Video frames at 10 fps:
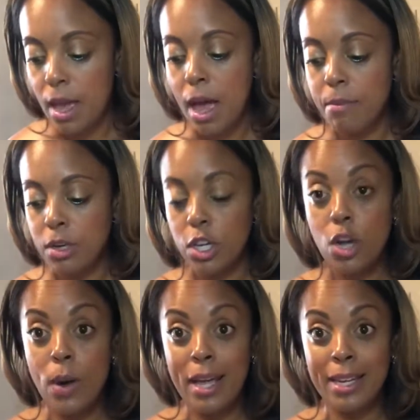I'm gonna
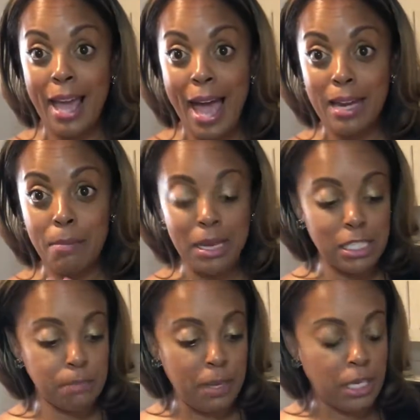go ahead and add in my
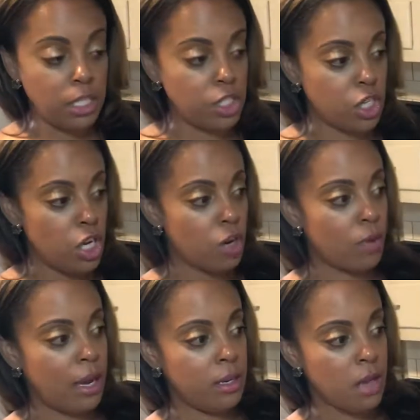spinach,
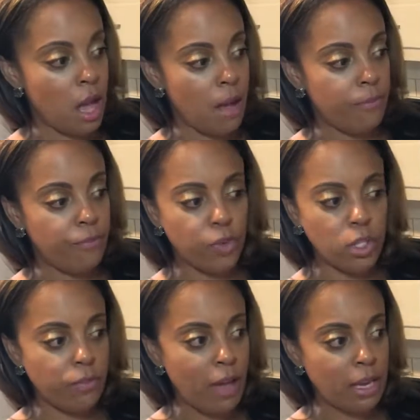great, full
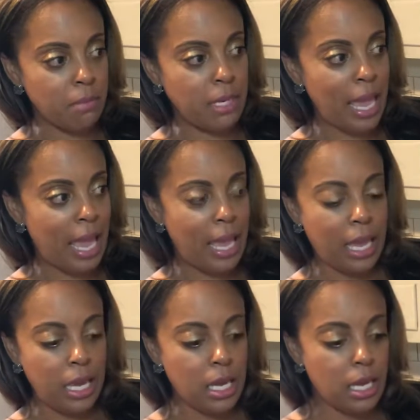of vitamin
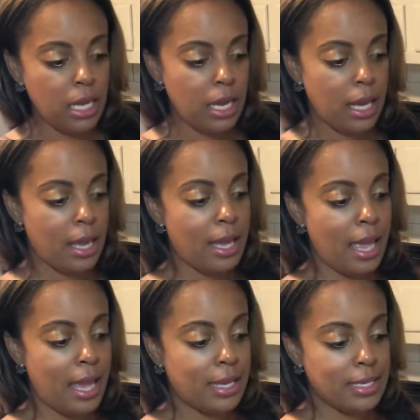A
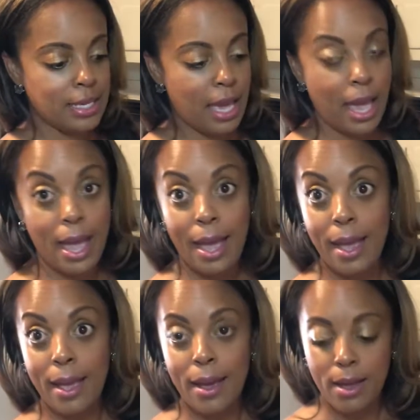and
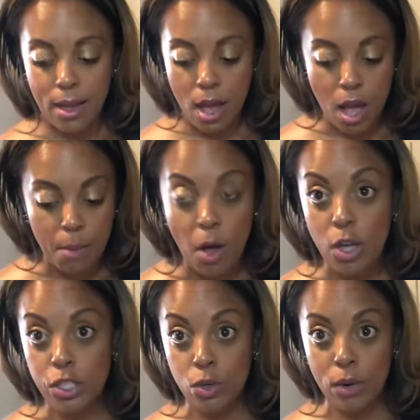K.
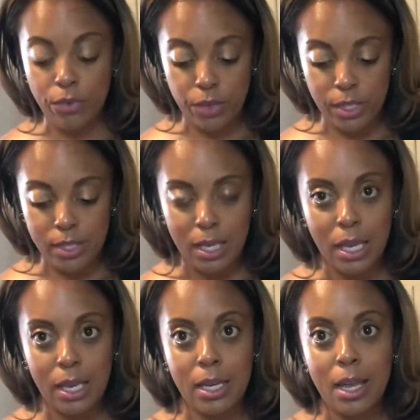Also great for the
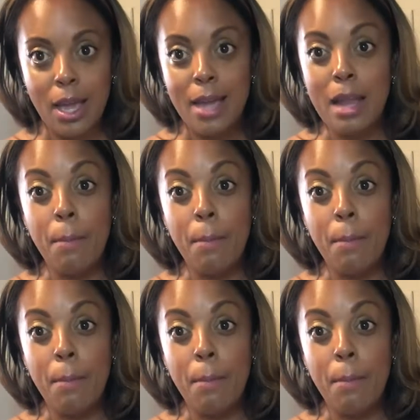skin. Now